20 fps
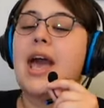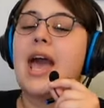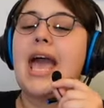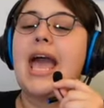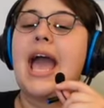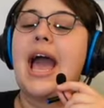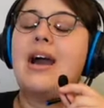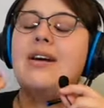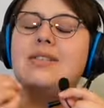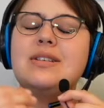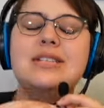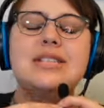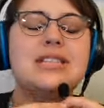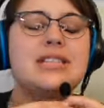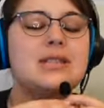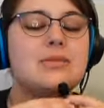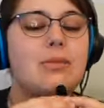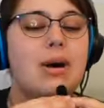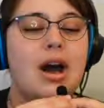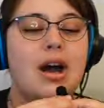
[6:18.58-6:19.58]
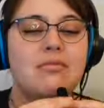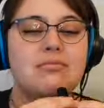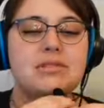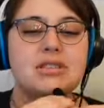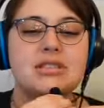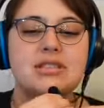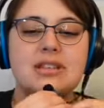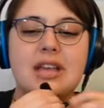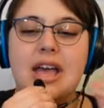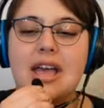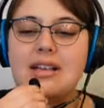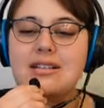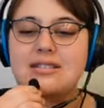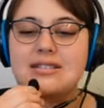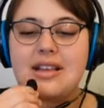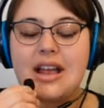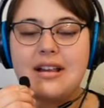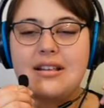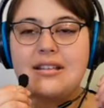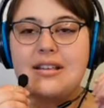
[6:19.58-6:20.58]
How's this mom just like
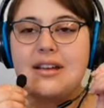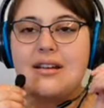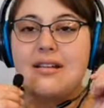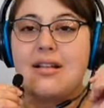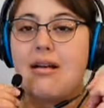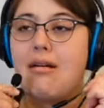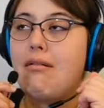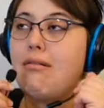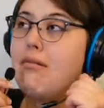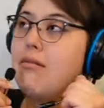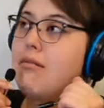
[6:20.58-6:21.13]
standing there like,